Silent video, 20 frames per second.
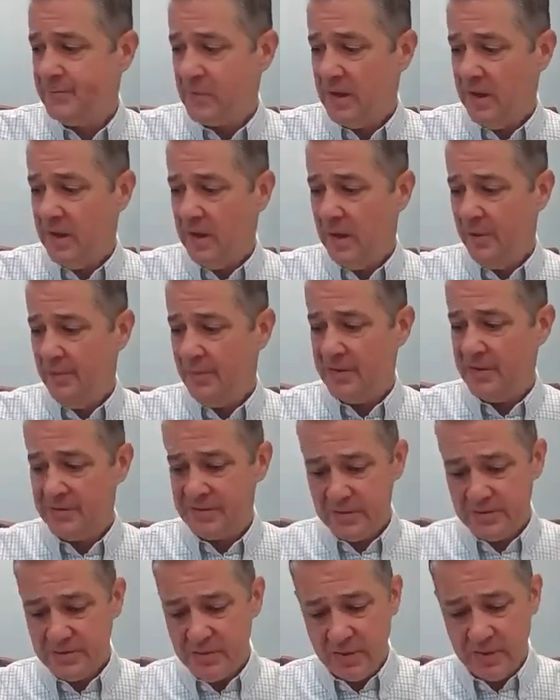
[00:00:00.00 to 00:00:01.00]
Uh, there's
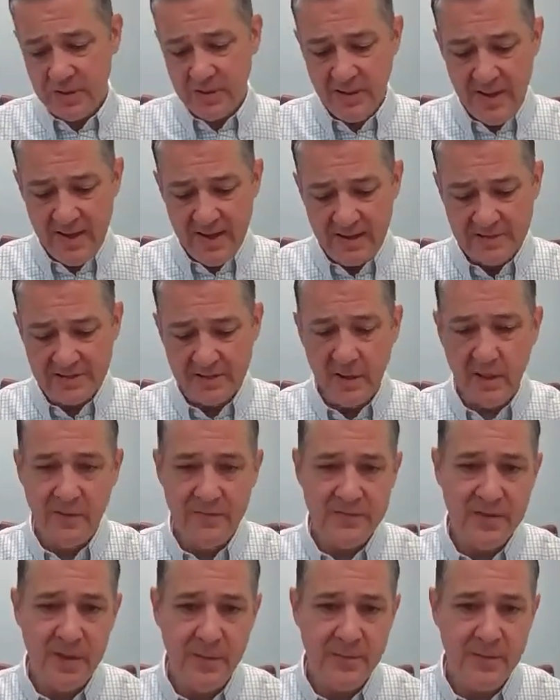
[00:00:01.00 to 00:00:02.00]
also a class of
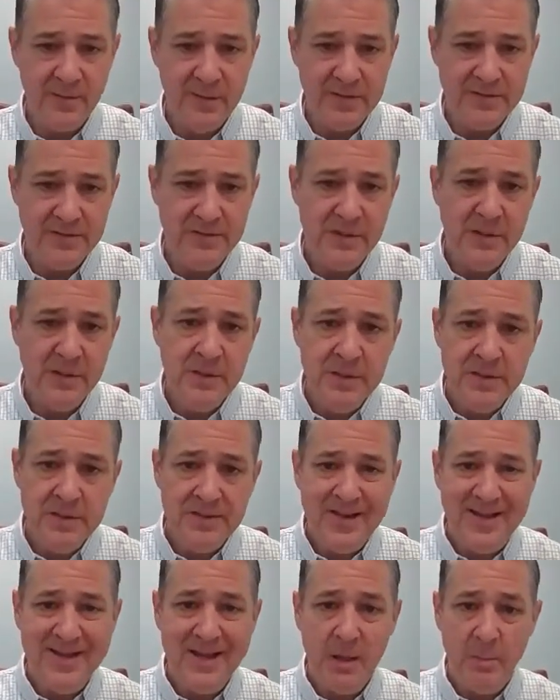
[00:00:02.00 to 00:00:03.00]
supplements
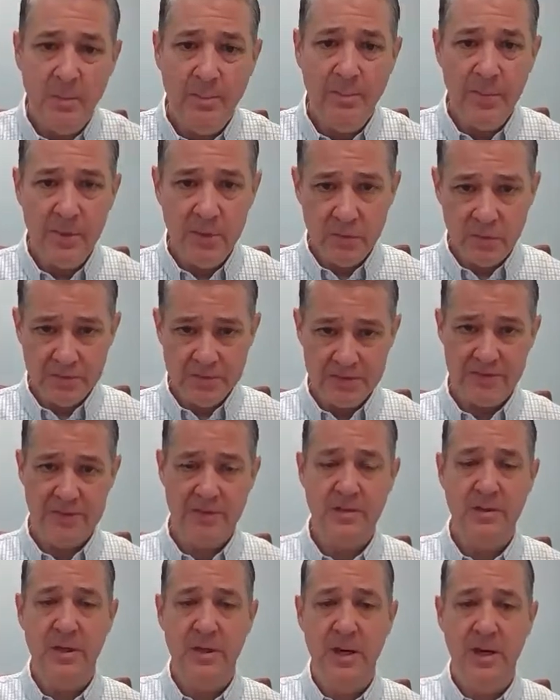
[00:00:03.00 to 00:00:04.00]
that help
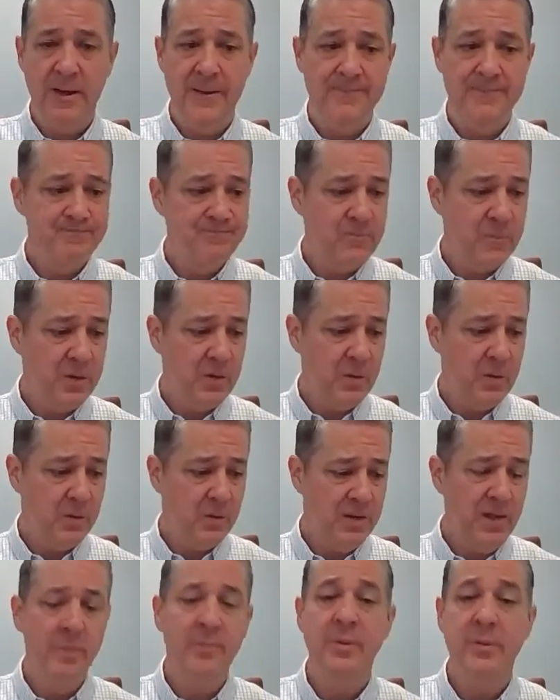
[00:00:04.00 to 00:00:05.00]
boost um, or
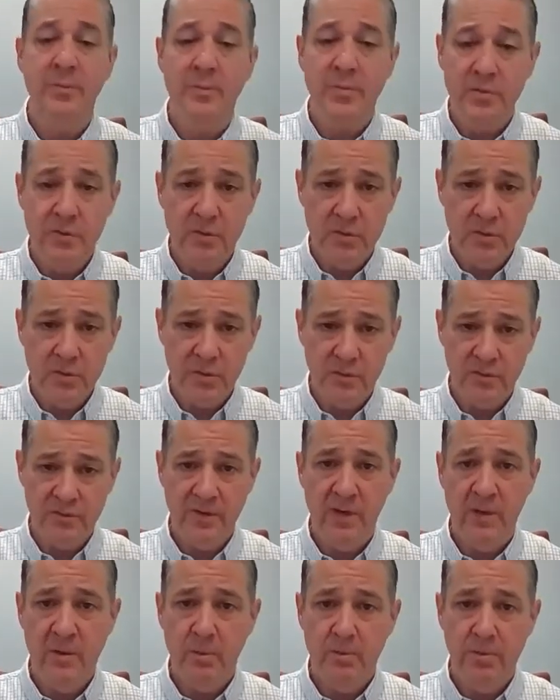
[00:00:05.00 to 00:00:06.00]
help improve
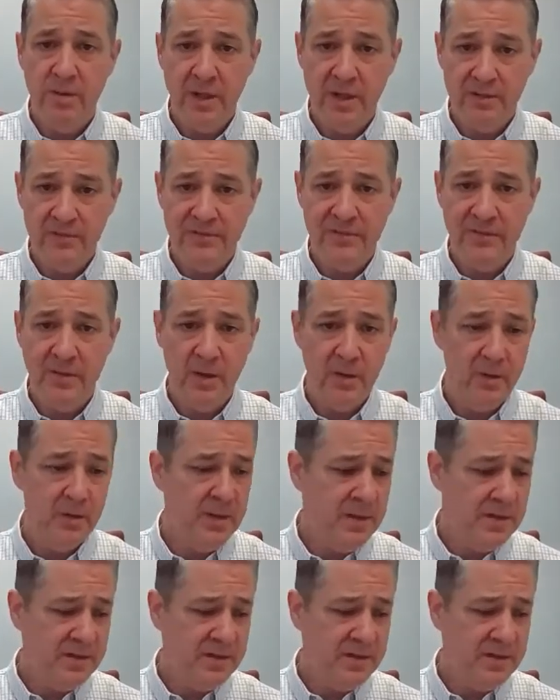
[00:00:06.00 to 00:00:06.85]
blood flow.